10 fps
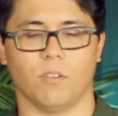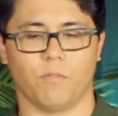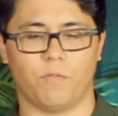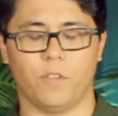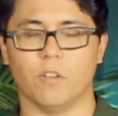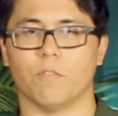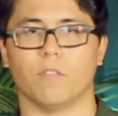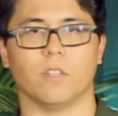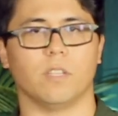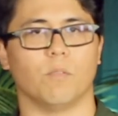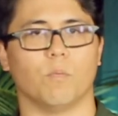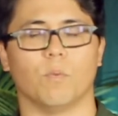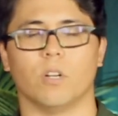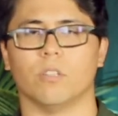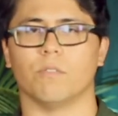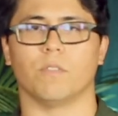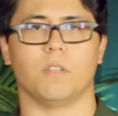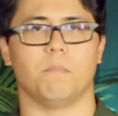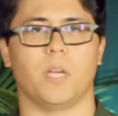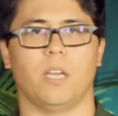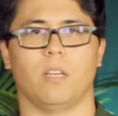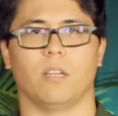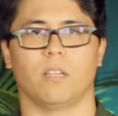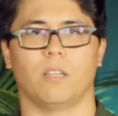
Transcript: they're fearfully and wonderfully made,